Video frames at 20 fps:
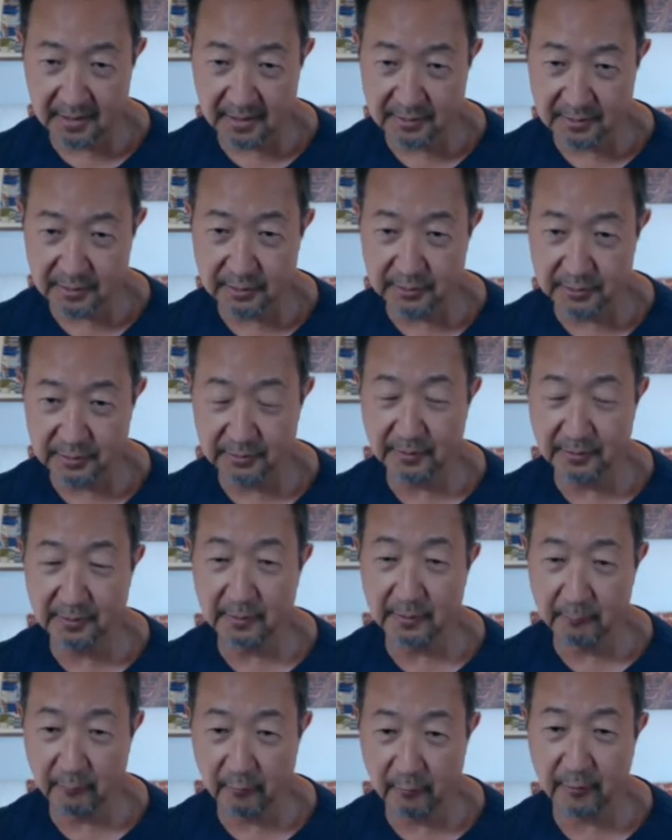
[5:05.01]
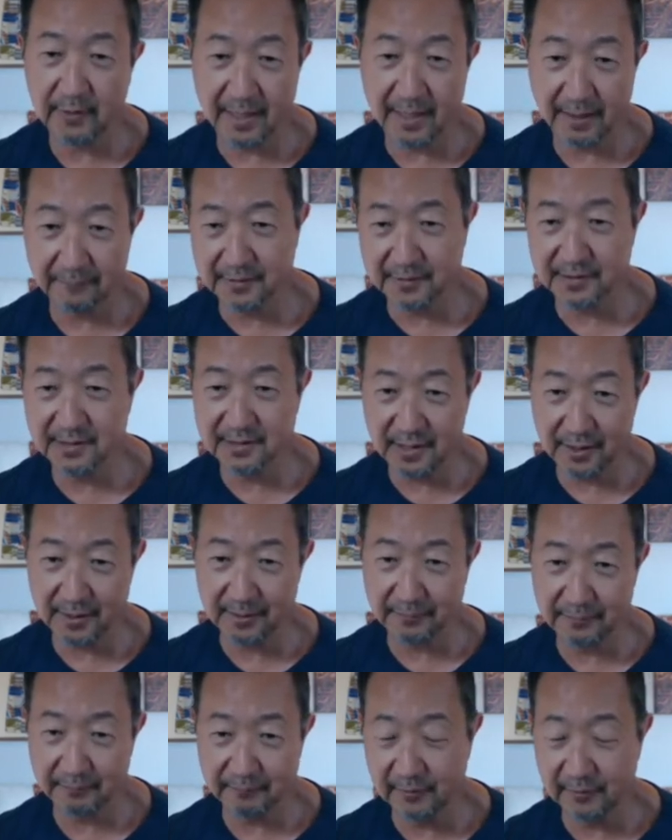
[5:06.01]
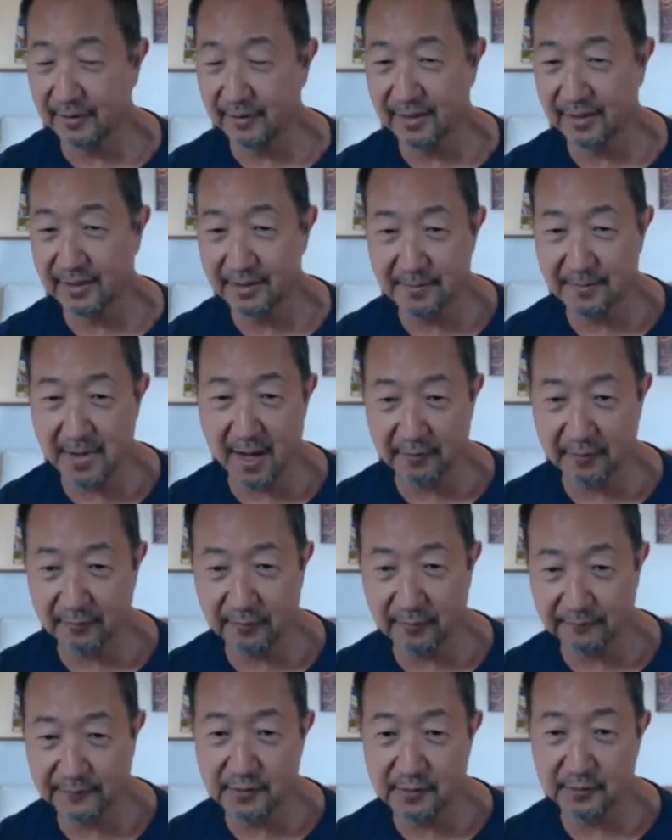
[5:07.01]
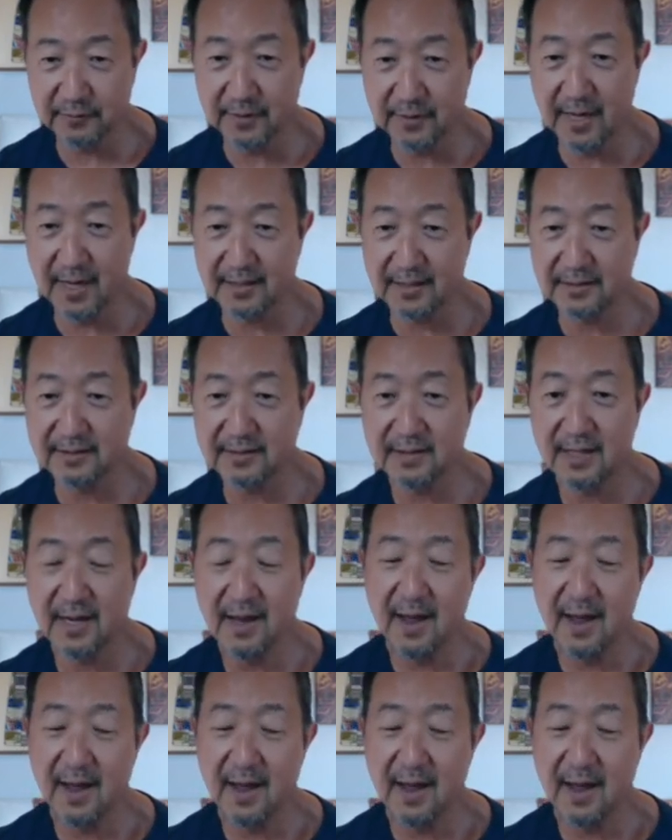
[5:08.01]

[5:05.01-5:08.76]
to do the work that was done really in the matter of 2 days.